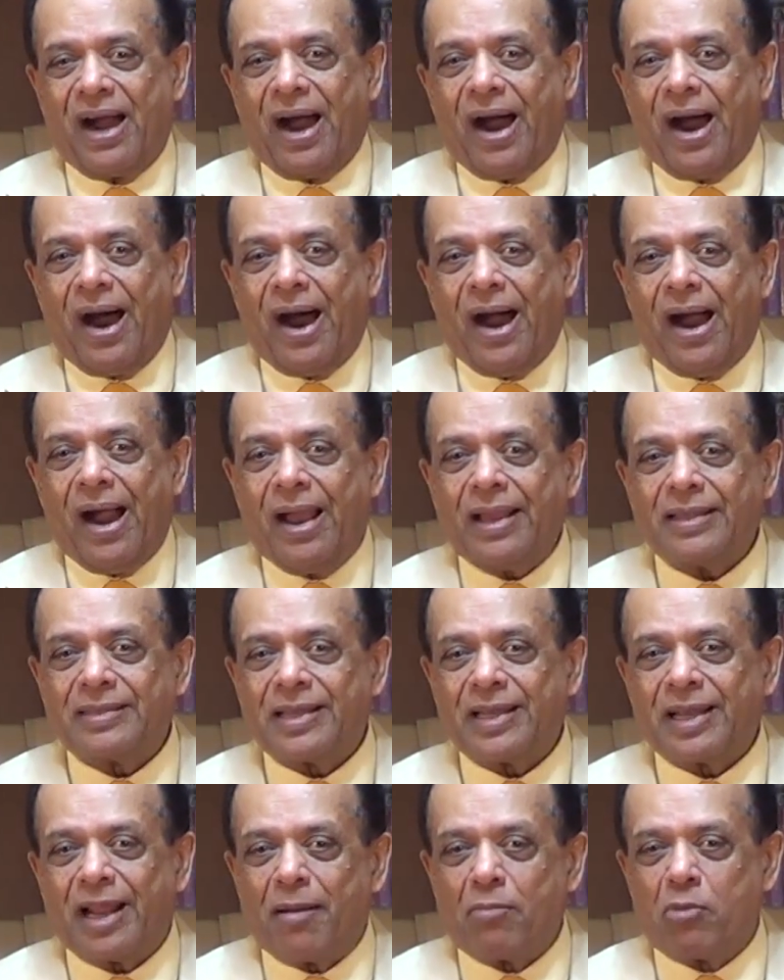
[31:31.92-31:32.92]
I
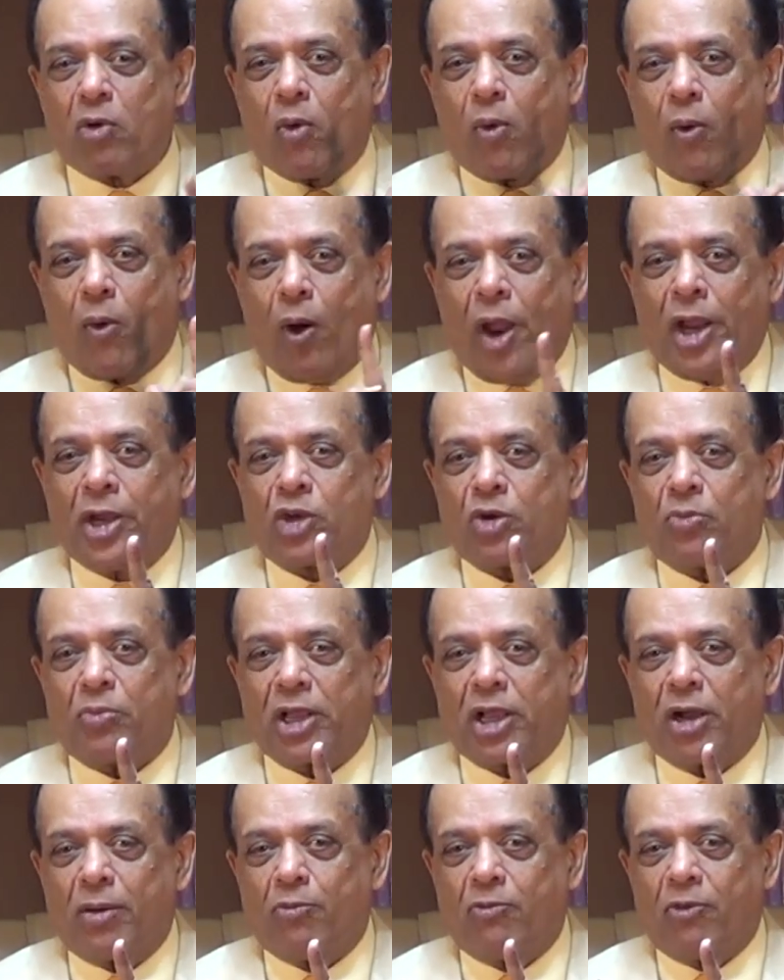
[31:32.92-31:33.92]
said, I'm going to
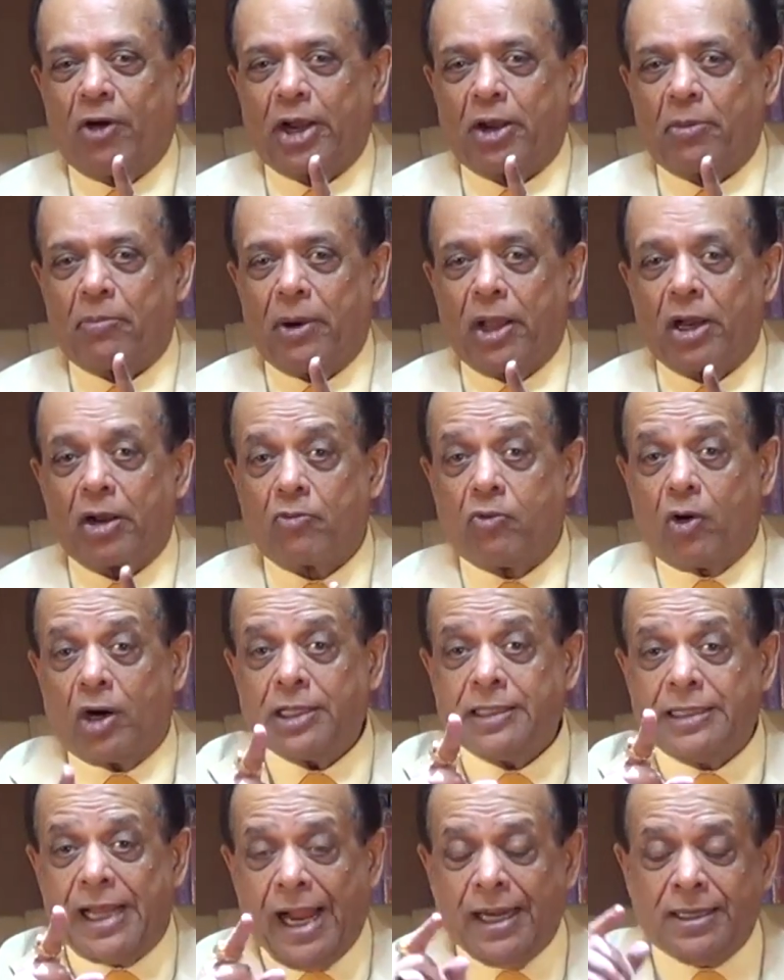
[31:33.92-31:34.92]
become fighter pilot. What
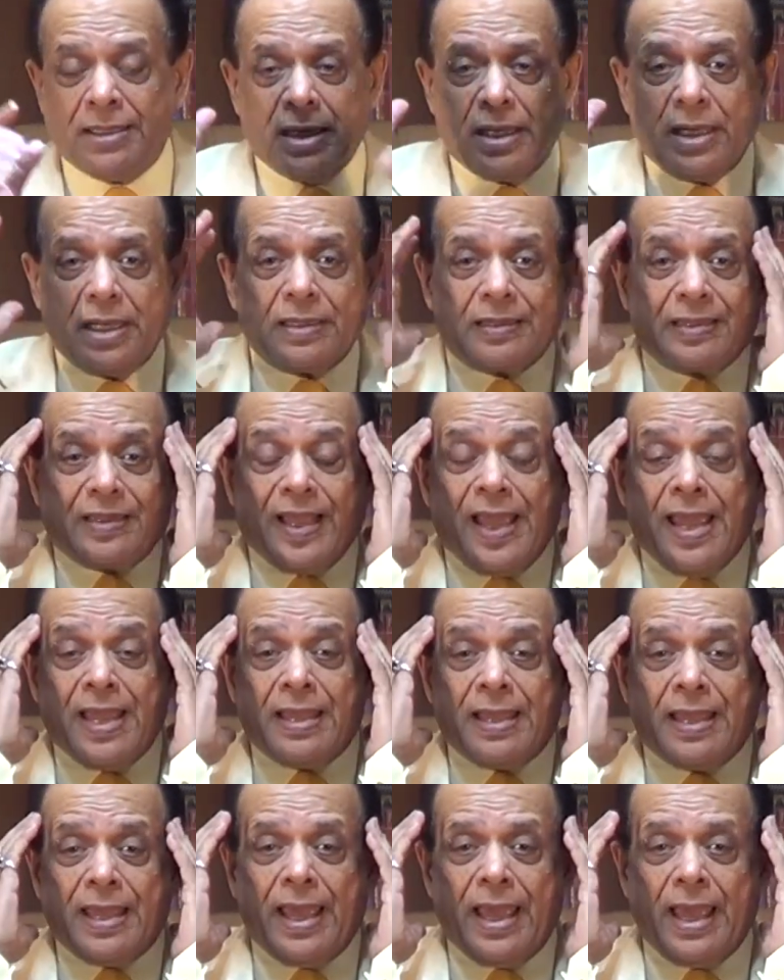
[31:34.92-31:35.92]
is that?
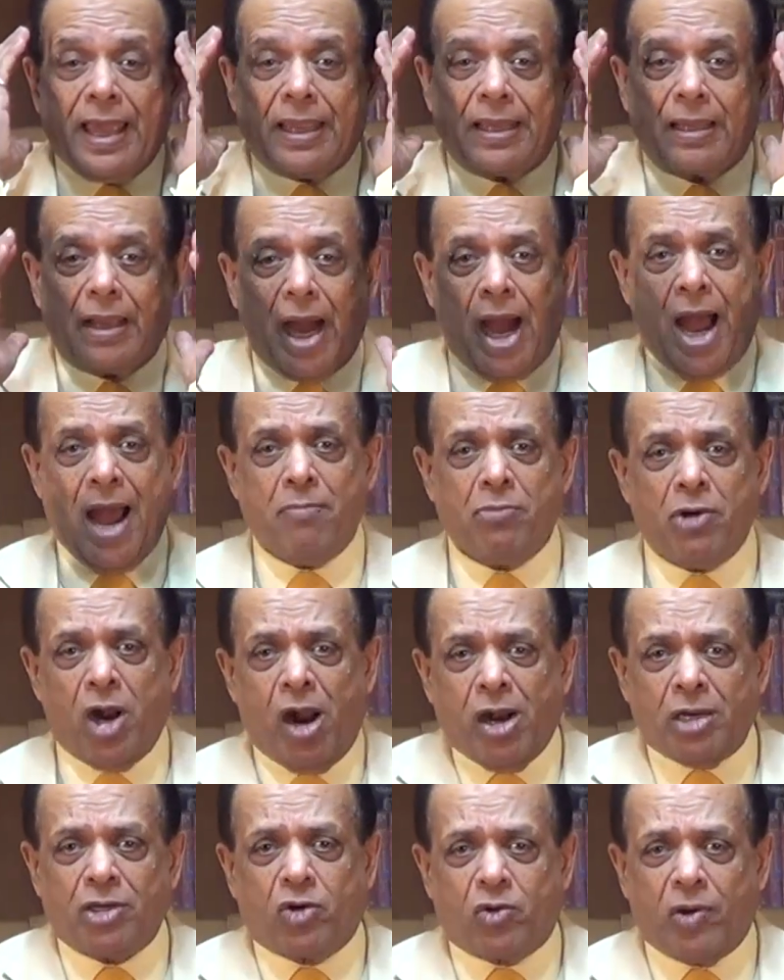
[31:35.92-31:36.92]
Thinking, I'm
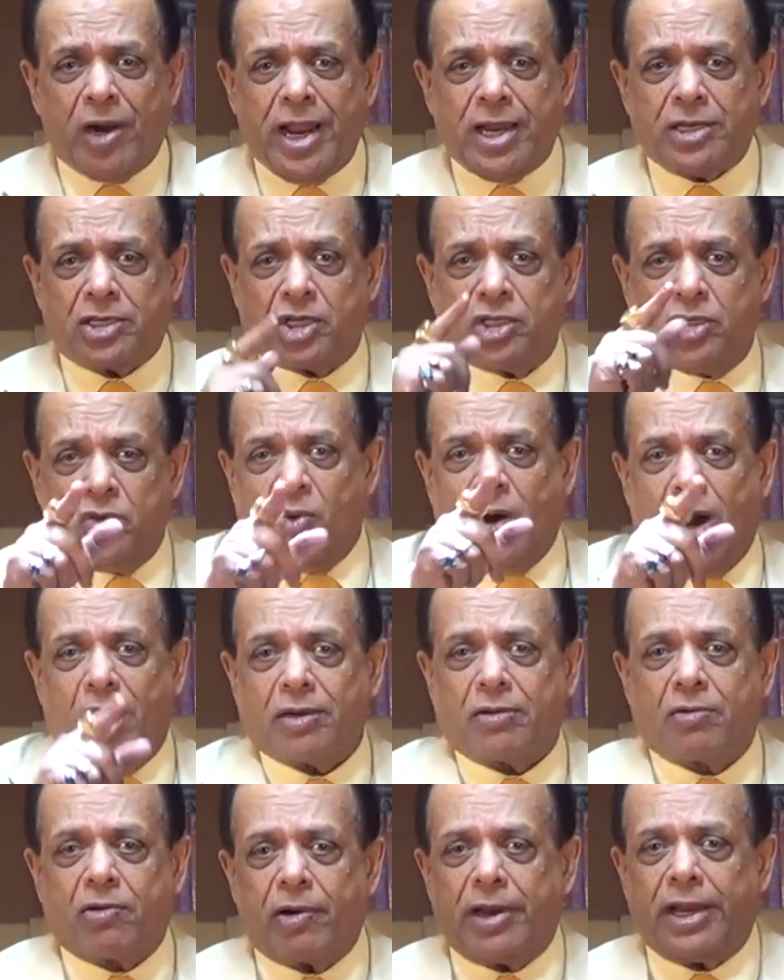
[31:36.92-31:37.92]
not great, you
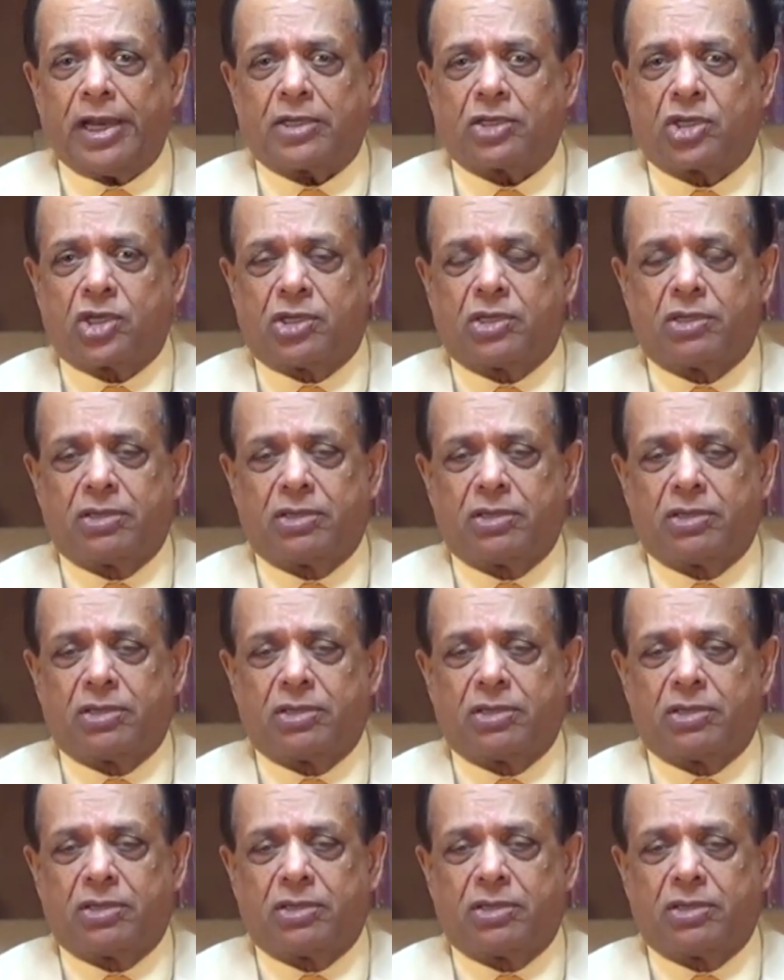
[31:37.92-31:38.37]
are great.